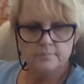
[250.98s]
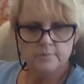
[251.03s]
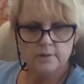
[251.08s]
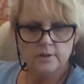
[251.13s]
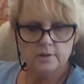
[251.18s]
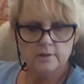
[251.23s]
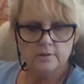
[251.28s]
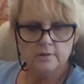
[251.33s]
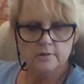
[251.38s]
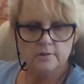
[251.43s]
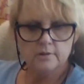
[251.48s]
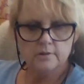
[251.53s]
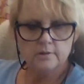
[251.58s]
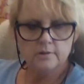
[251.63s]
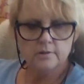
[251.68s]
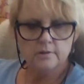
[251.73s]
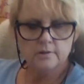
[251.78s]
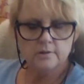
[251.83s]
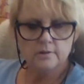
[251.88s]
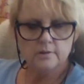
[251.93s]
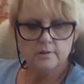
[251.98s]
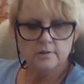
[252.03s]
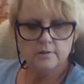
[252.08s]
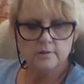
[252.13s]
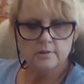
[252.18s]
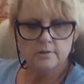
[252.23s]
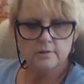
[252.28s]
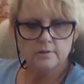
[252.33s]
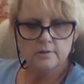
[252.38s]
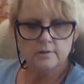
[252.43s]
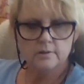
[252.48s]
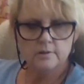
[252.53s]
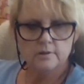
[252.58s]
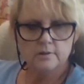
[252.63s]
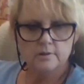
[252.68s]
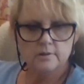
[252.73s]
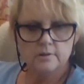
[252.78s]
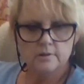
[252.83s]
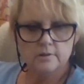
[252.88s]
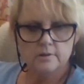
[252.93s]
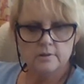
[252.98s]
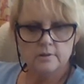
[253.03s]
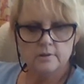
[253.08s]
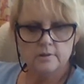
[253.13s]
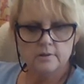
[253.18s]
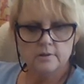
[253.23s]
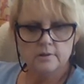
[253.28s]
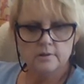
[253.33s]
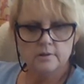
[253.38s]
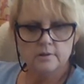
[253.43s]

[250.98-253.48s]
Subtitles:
(silence)